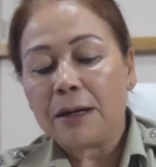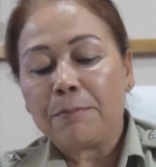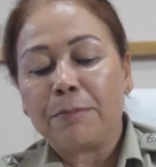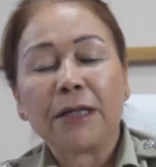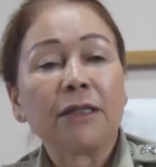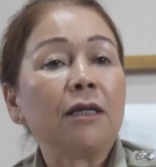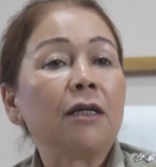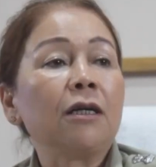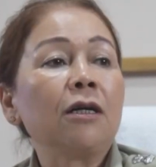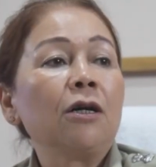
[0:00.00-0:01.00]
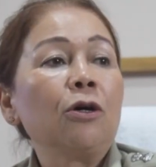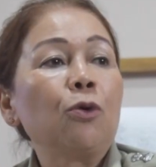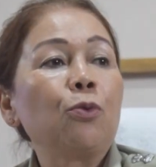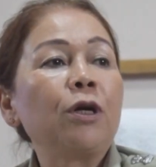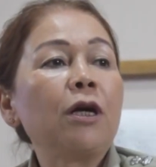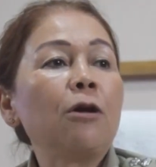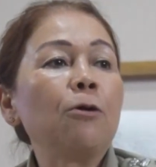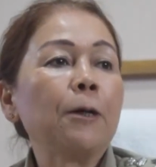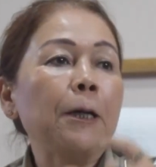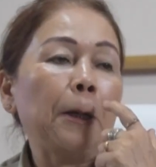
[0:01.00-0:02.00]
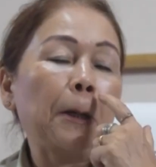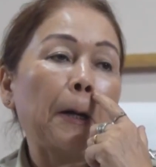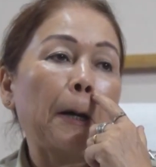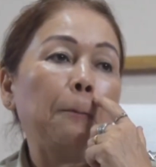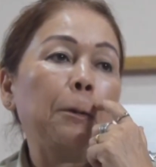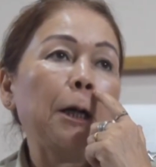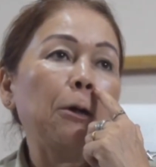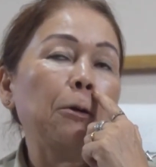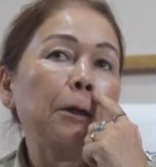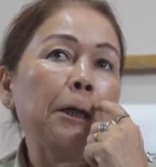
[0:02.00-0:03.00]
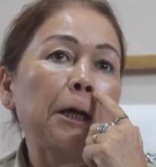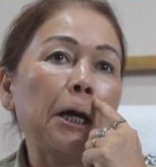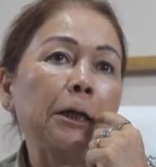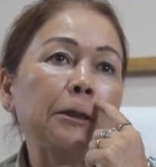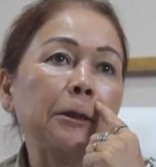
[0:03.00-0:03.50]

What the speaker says: But we are looking at